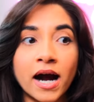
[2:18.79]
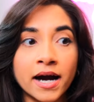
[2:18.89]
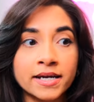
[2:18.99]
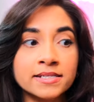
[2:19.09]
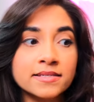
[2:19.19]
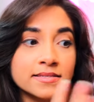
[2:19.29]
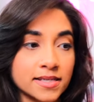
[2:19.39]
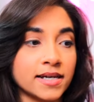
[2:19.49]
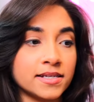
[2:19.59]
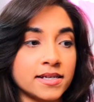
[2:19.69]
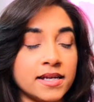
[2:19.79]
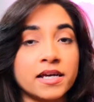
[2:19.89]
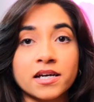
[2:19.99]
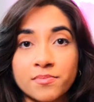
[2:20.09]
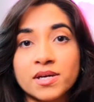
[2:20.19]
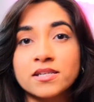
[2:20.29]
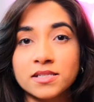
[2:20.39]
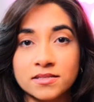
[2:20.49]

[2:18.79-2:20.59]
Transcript: I decided and I committed to